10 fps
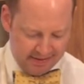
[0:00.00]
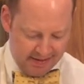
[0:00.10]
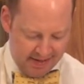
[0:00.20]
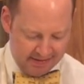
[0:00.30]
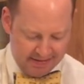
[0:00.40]

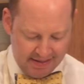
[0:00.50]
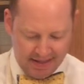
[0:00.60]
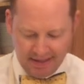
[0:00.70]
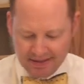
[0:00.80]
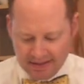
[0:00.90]
That's
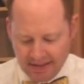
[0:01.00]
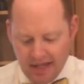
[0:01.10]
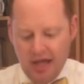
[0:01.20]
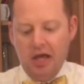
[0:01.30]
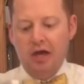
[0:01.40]
nice.
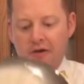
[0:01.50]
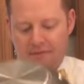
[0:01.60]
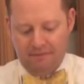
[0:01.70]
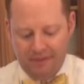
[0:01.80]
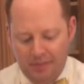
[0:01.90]

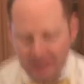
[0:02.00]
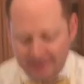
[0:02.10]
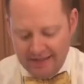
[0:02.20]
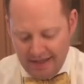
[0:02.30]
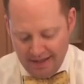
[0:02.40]
Flip it
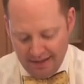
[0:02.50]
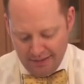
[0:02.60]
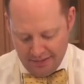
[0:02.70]
upside down.